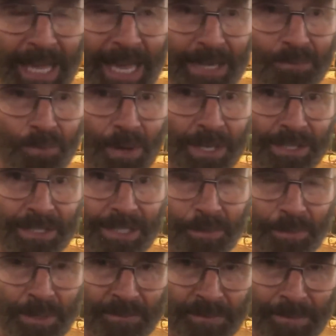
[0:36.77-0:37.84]
had weather that
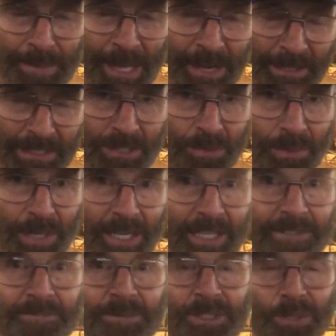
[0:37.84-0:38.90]
went from
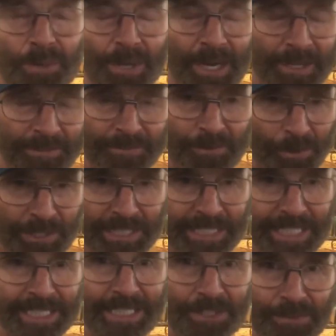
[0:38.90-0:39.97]
112 to
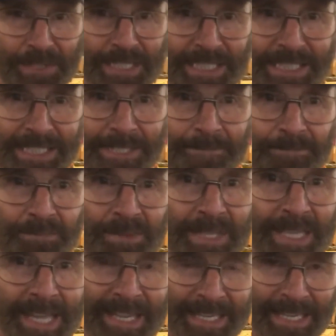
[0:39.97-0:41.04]
114 degrees,
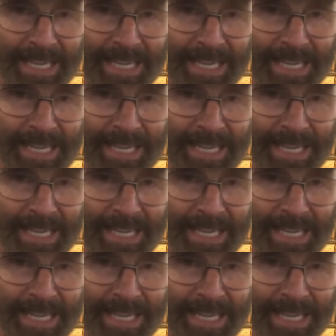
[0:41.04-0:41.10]
and it